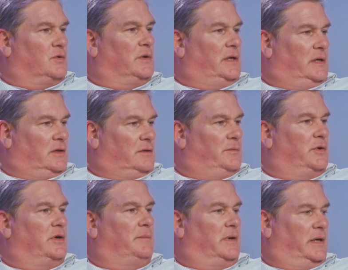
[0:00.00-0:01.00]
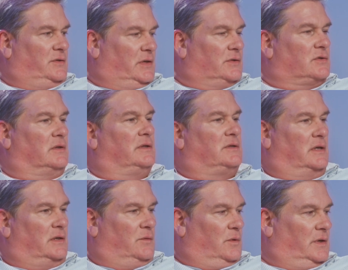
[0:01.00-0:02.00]
of creating community by intentionally
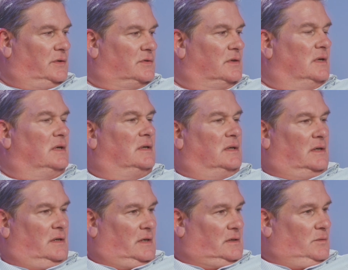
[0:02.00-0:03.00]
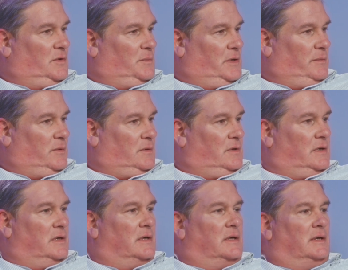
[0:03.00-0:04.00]
taking risks, connecting with people,
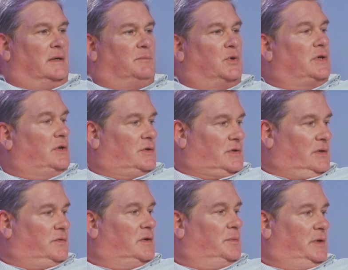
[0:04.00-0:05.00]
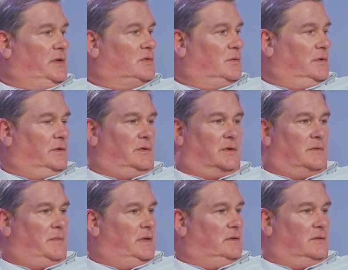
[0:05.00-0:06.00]
putting yourself in a place where you
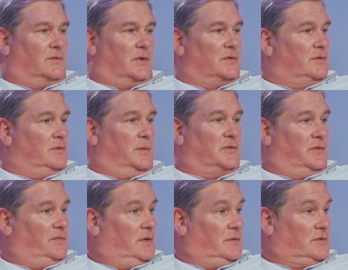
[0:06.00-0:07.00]
can meet diverse groups of